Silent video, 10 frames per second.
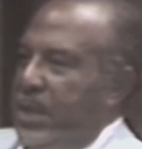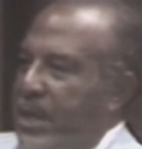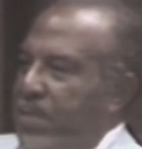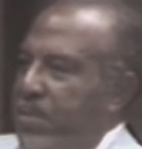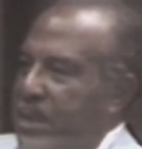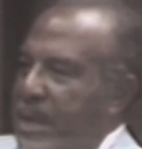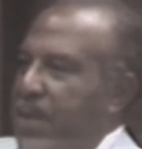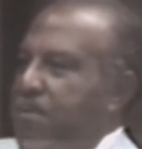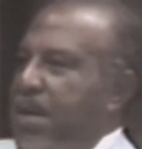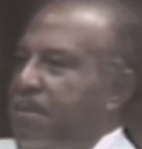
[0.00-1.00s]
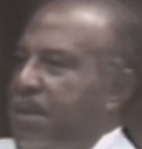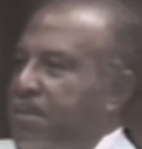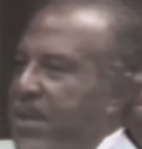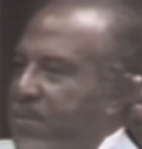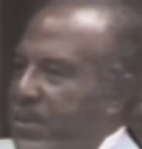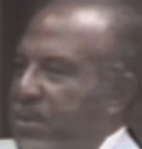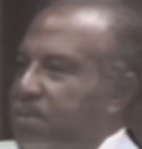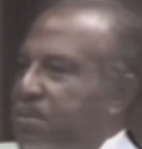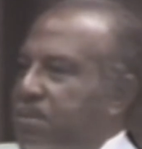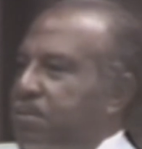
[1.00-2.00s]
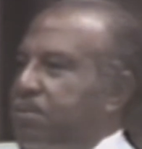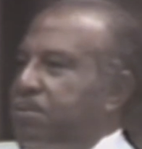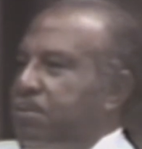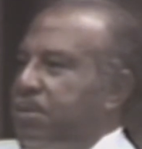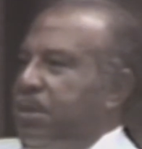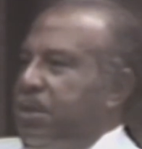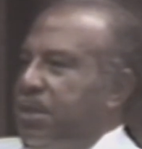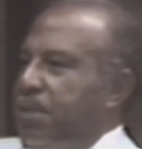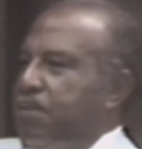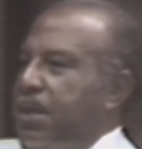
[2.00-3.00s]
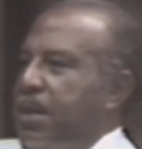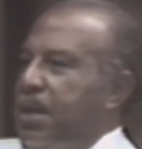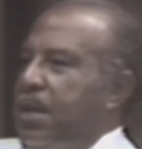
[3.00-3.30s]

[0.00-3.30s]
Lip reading: in Alabama, I believe, or Mississippi.